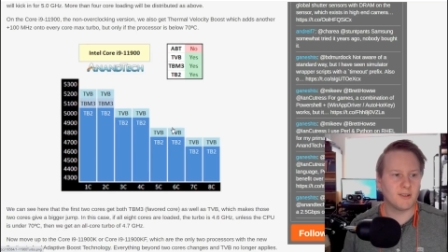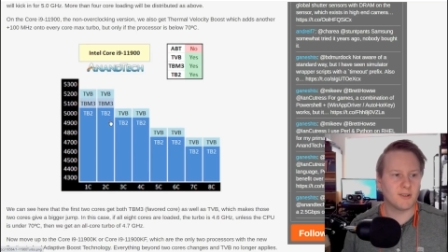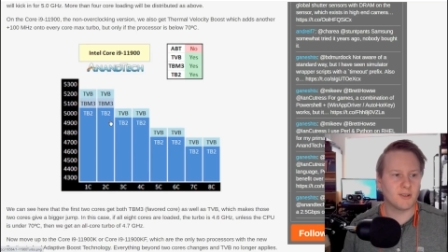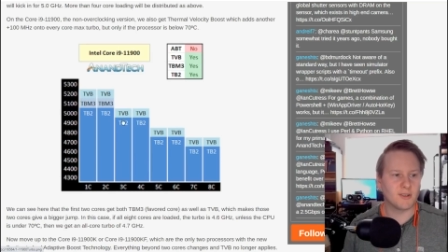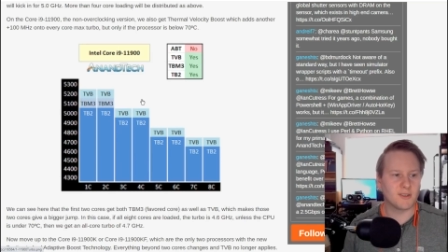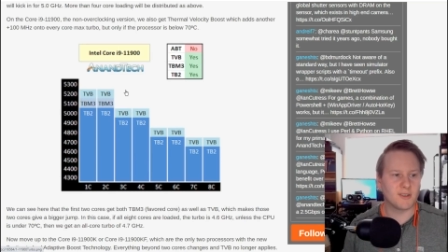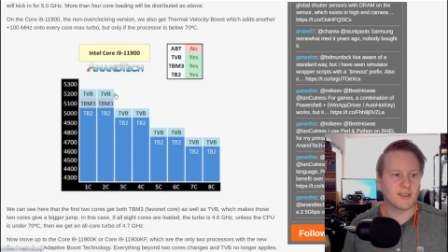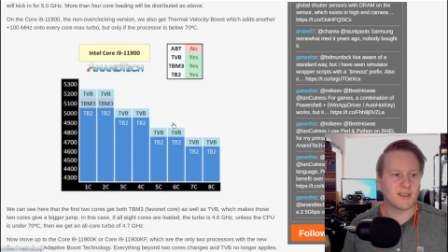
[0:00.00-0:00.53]
to
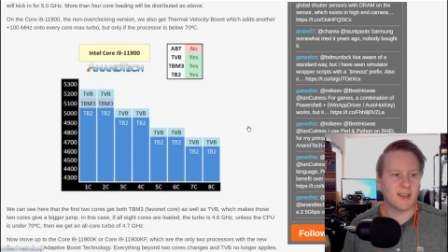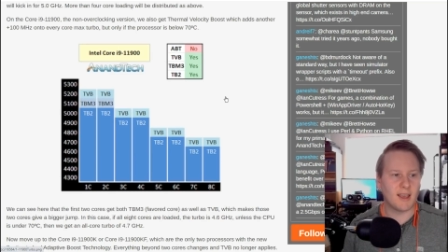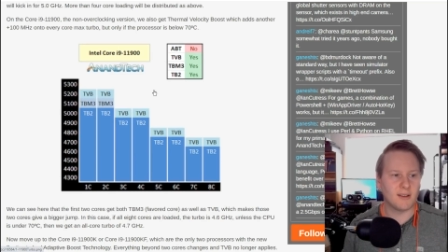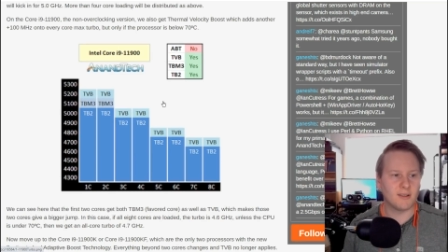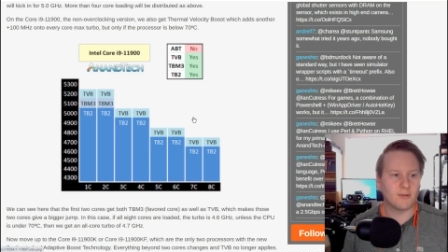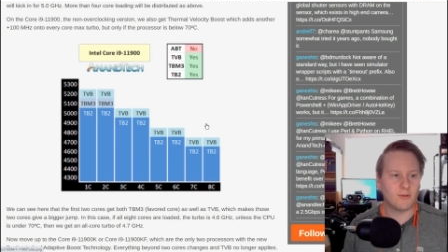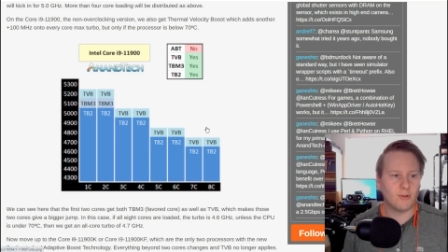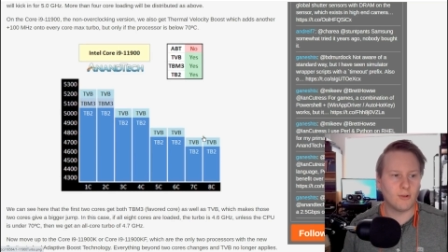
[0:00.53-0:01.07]
just the
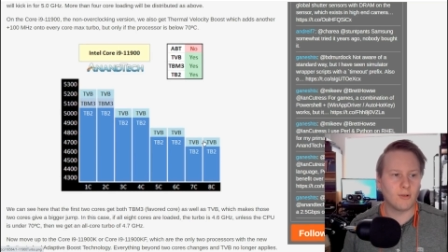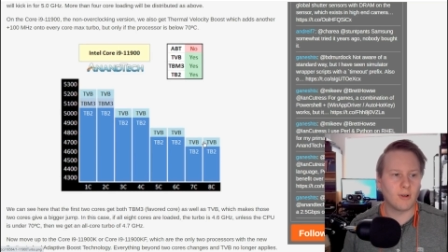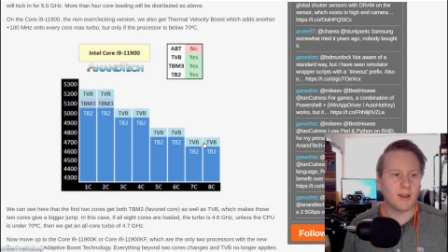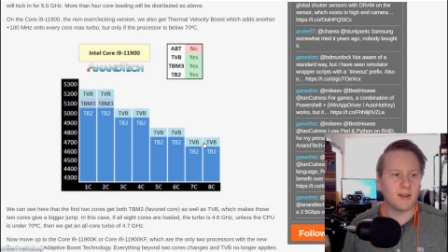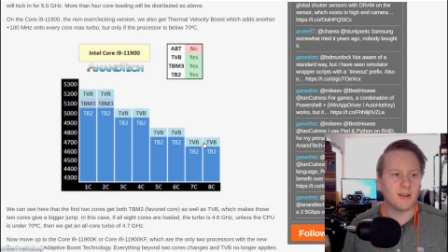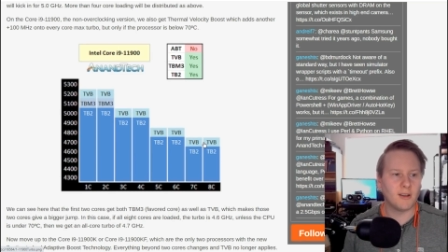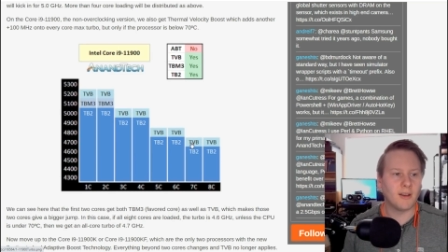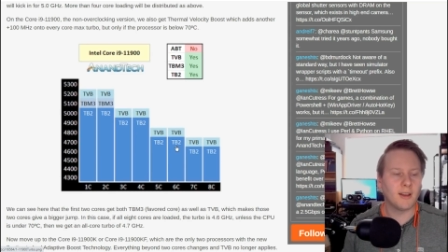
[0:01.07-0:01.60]
standard Core
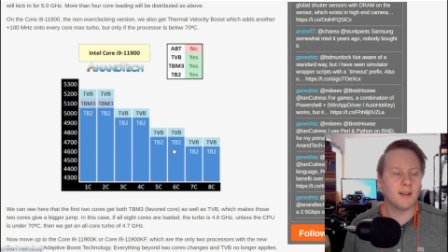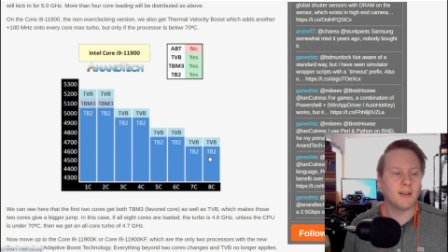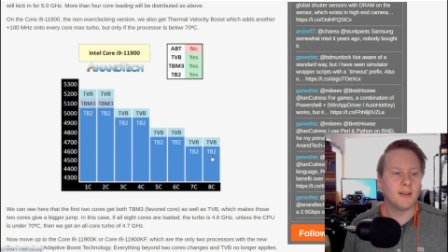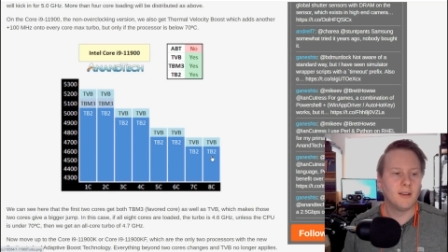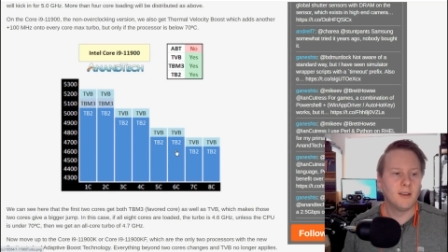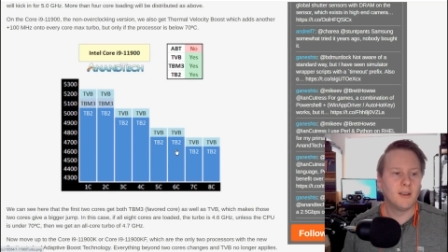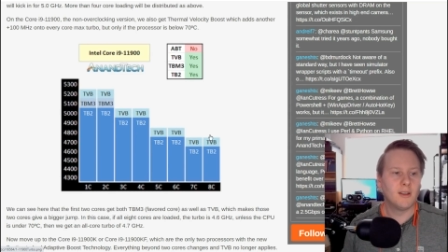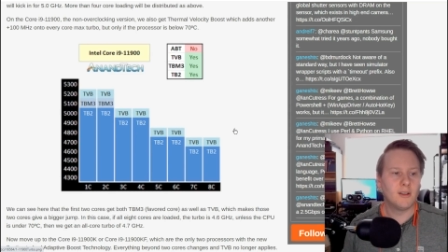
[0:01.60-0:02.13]
i nine
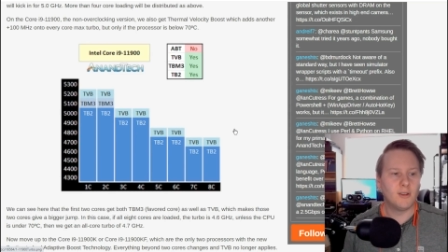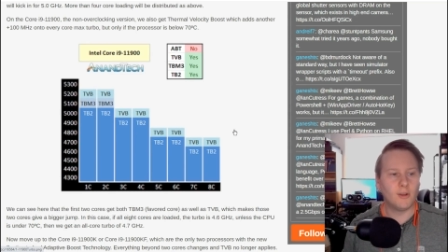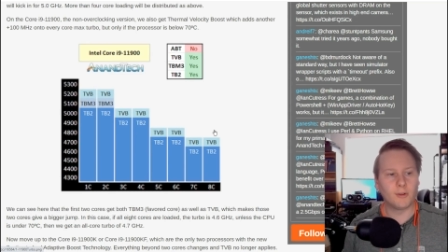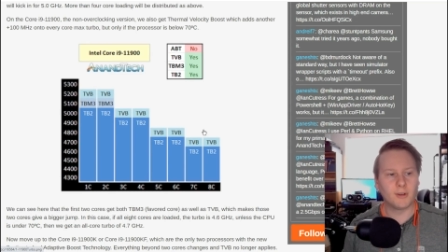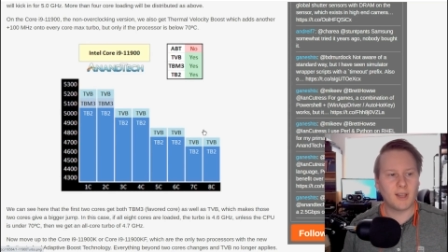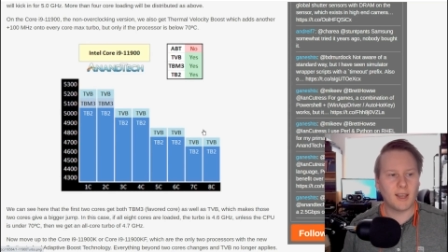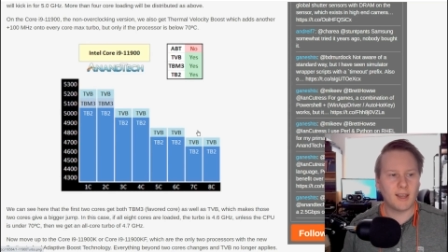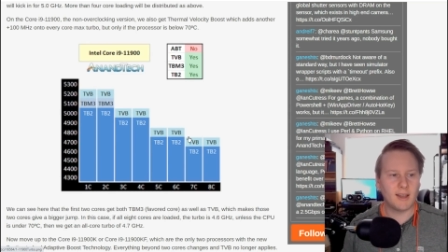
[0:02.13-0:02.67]

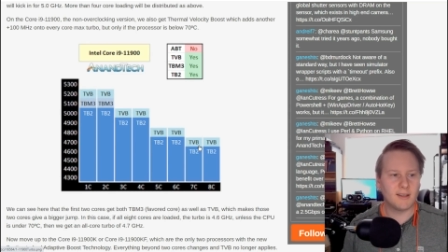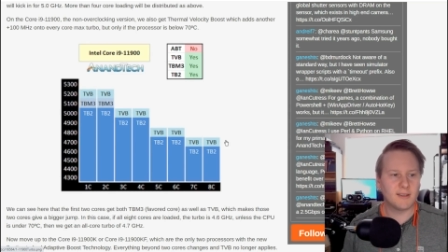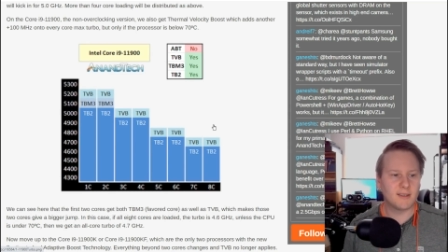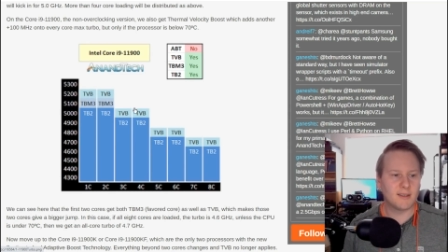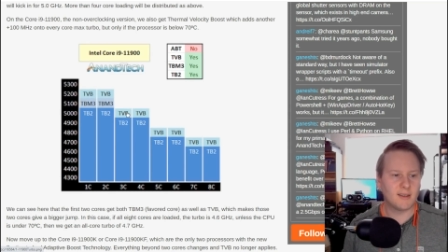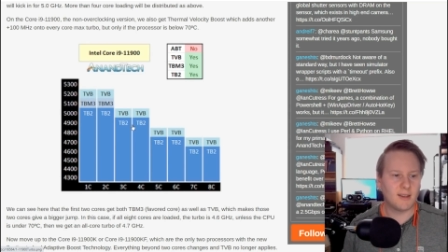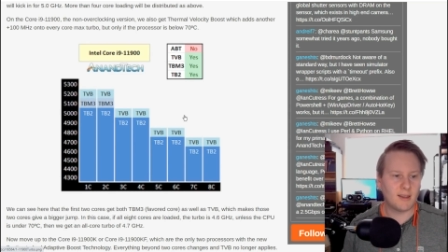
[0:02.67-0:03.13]
non-Ks.